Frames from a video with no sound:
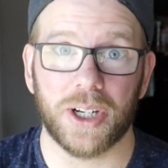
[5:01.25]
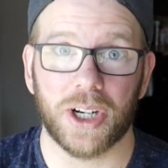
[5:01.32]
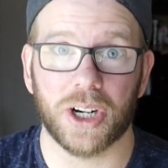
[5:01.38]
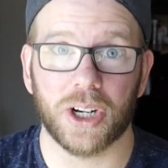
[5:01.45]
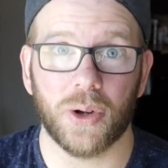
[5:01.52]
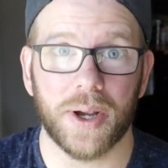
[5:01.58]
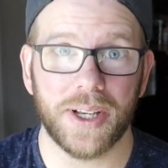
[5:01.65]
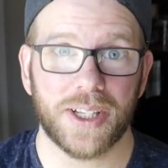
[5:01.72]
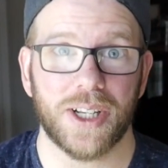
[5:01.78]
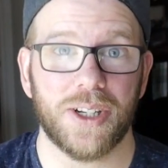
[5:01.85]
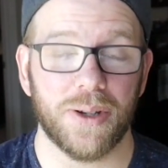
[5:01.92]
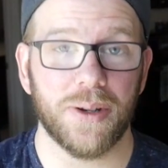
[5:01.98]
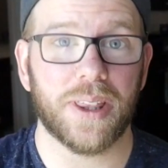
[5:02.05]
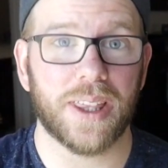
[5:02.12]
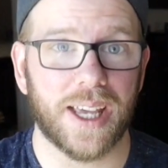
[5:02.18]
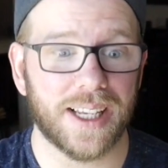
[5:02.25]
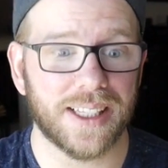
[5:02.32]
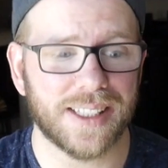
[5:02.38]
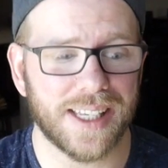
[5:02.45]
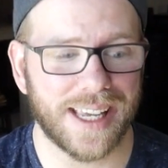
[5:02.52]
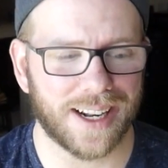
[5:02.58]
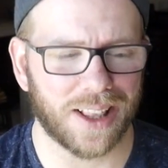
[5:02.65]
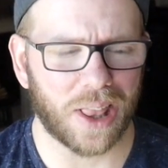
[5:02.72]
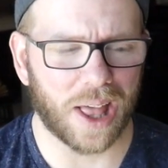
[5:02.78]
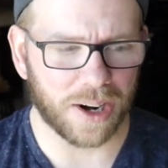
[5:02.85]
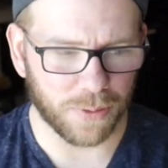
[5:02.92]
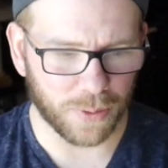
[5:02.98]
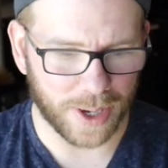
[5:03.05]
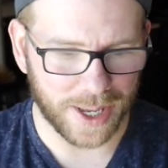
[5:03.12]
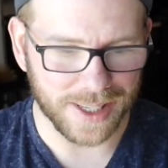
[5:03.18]
you're going to do things in a lot
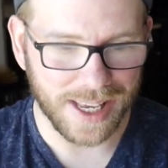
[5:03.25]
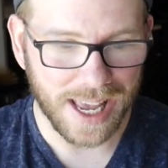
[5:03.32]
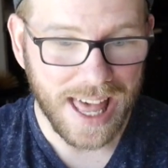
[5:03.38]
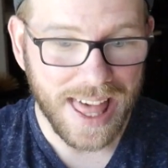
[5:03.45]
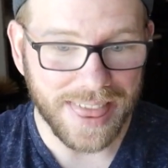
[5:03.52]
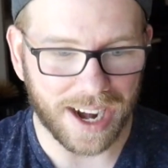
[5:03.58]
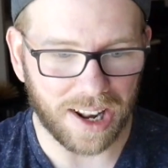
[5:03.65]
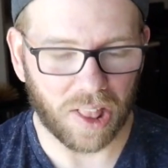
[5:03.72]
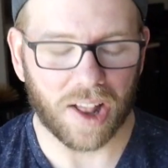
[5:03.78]
of ways that a